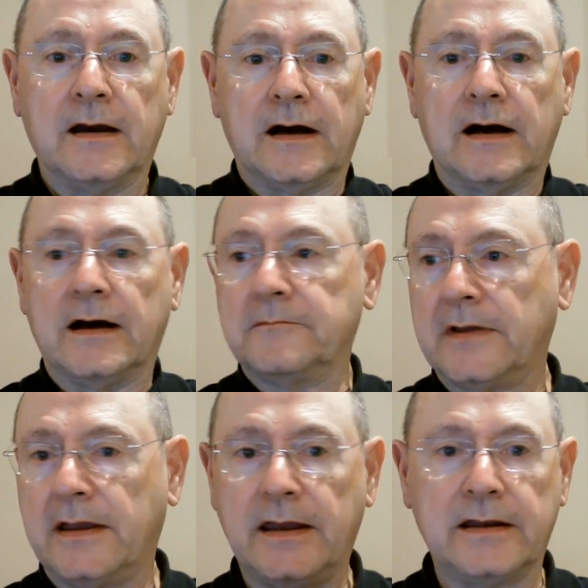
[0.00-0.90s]

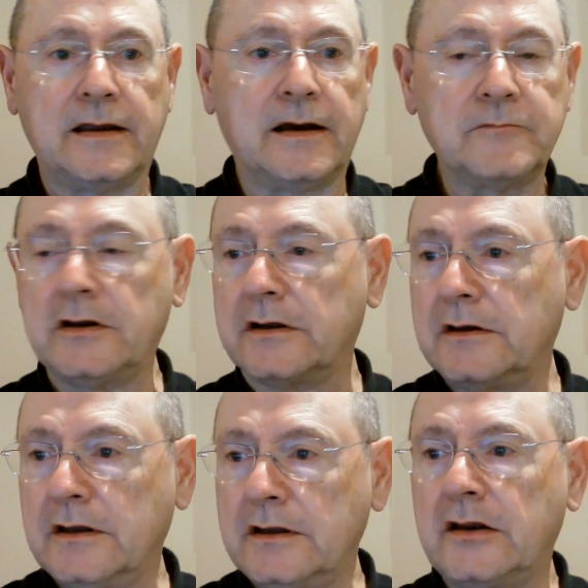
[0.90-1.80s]
And I'm going to
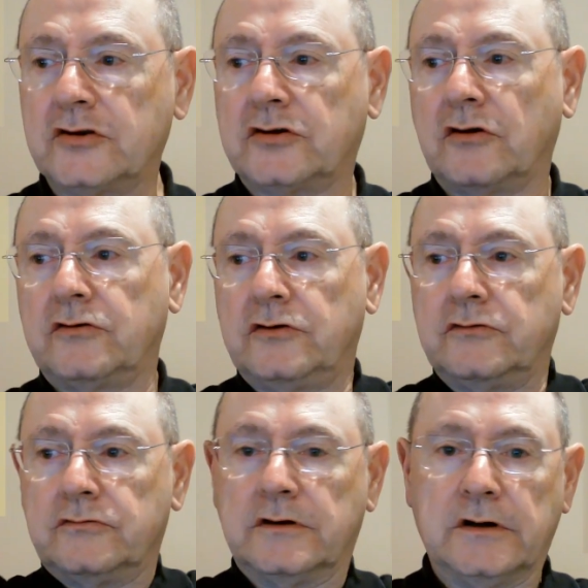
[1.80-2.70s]
kind of show you